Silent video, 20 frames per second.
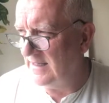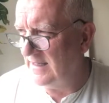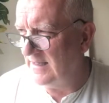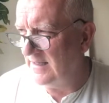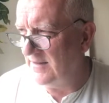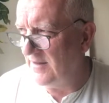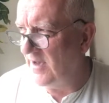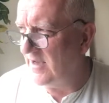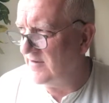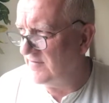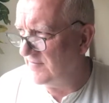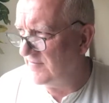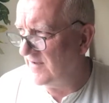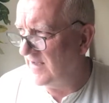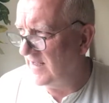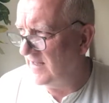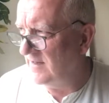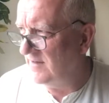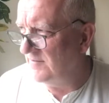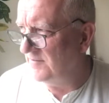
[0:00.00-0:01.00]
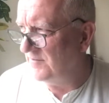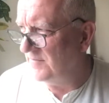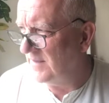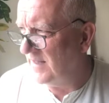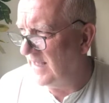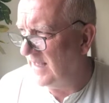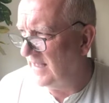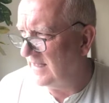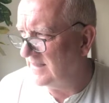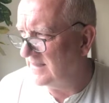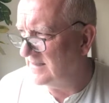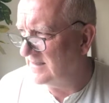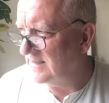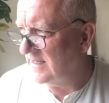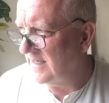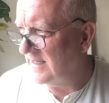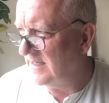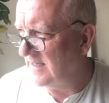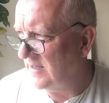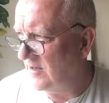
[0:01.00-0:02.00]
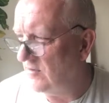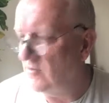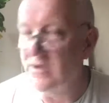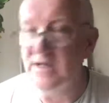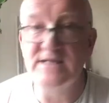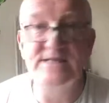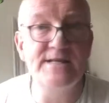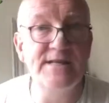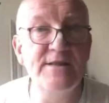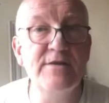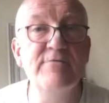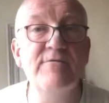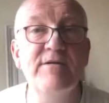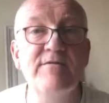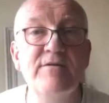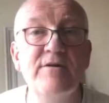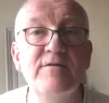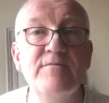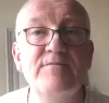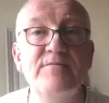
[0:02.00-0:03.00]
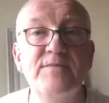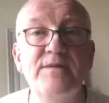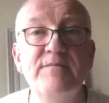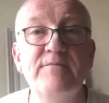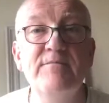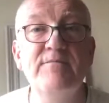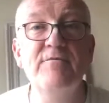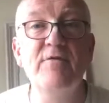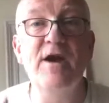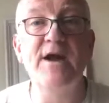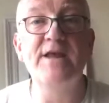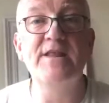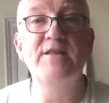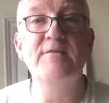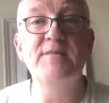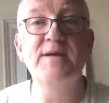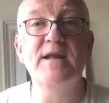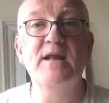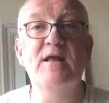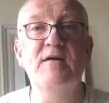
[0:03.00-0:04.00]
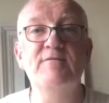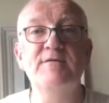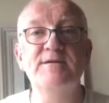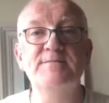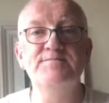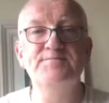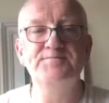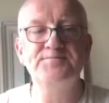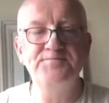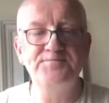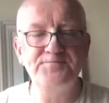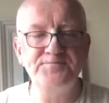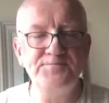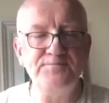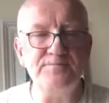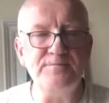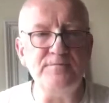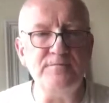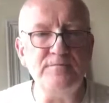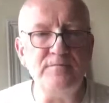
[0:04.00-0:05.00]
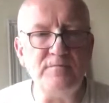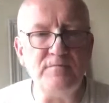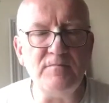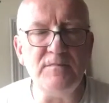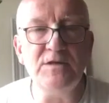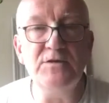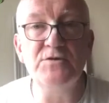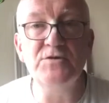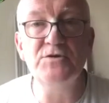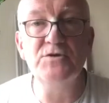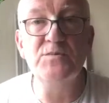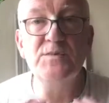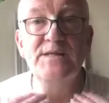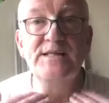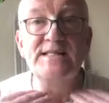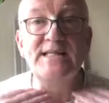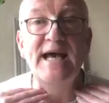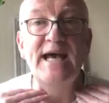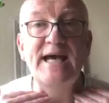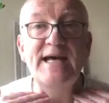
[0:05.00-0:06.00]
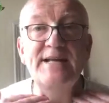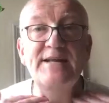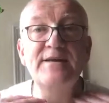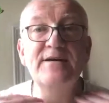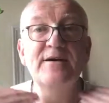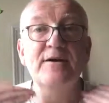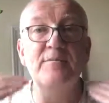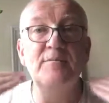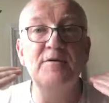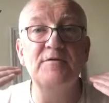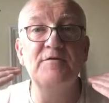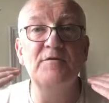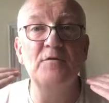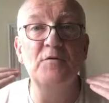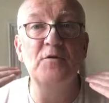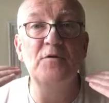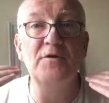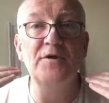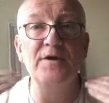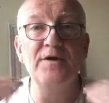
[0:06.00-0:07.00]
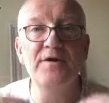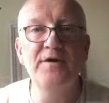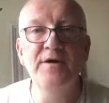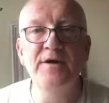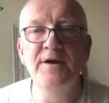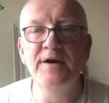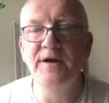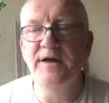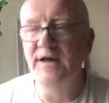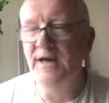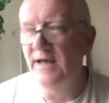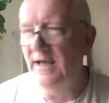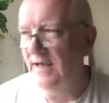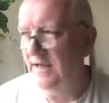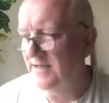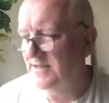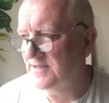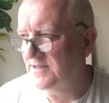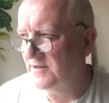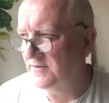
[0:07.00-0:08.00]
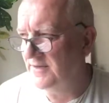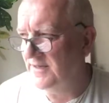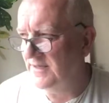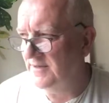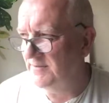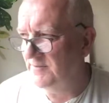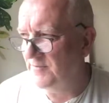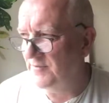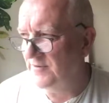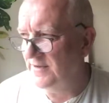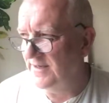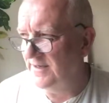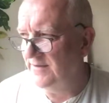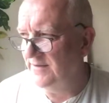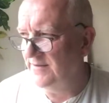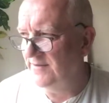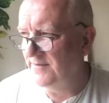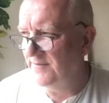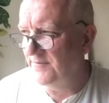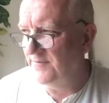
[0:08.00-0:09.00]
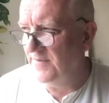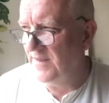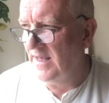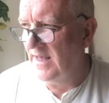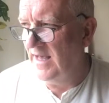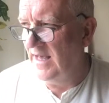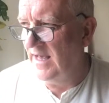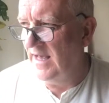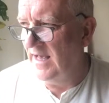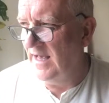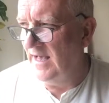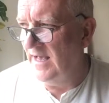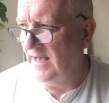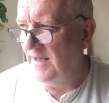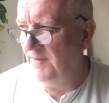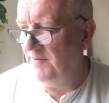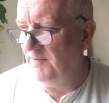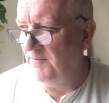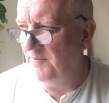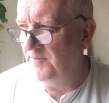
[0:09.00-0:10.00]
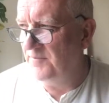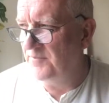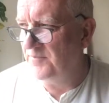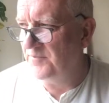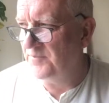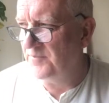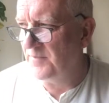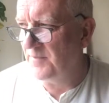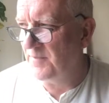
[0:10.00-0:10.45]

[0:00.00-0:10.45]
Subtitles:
night fell. And the yogi's in the river, right in the middle of it, just with his head above the water, so he can breathe. And